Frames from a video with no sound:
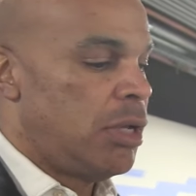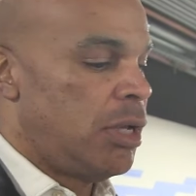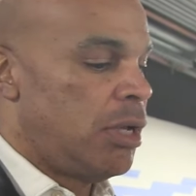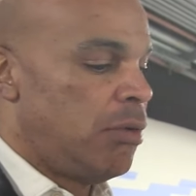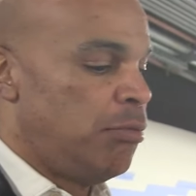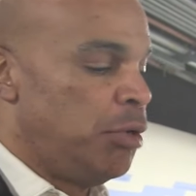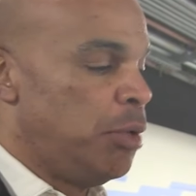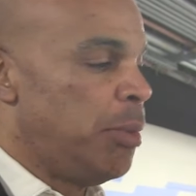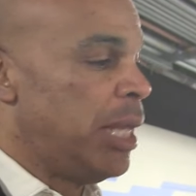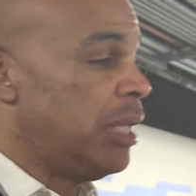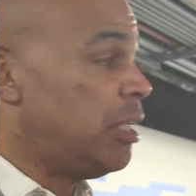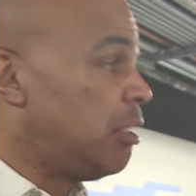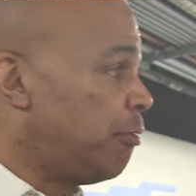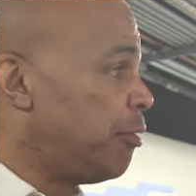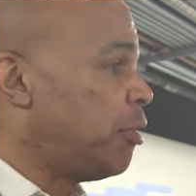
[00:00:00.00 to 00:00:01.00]
uh, really made
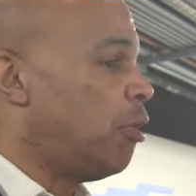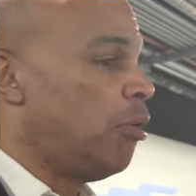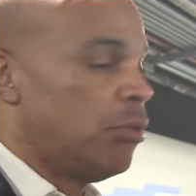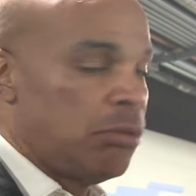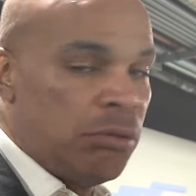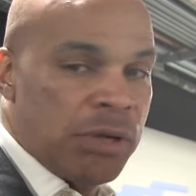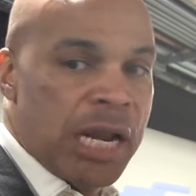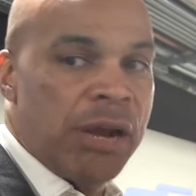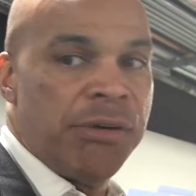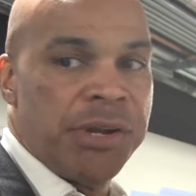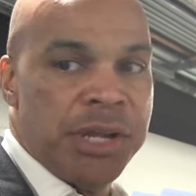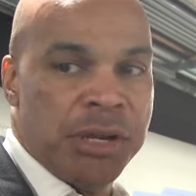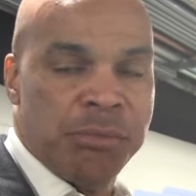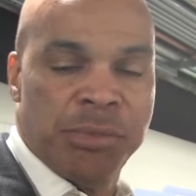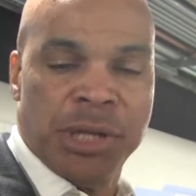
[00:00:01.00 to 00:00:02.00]
it difficult on our
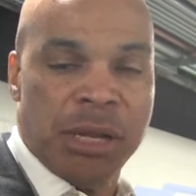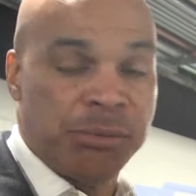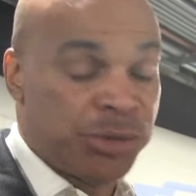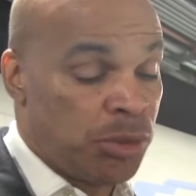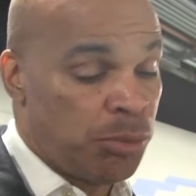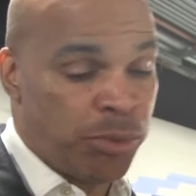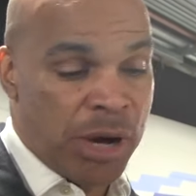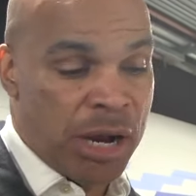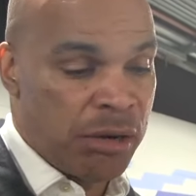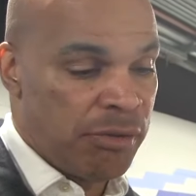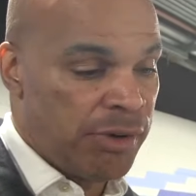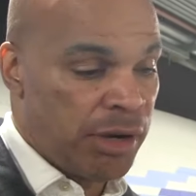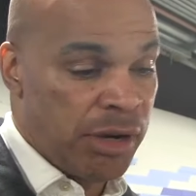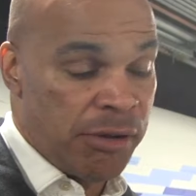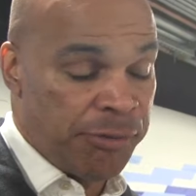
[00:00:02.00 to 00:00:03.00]
end. But I'm so proud
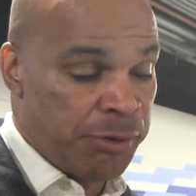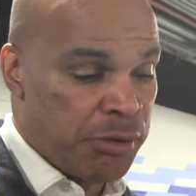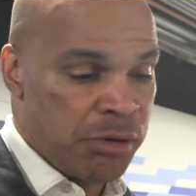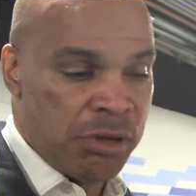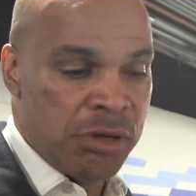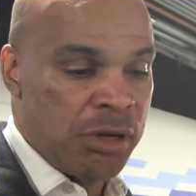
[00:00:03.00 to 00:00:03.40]
of our effort,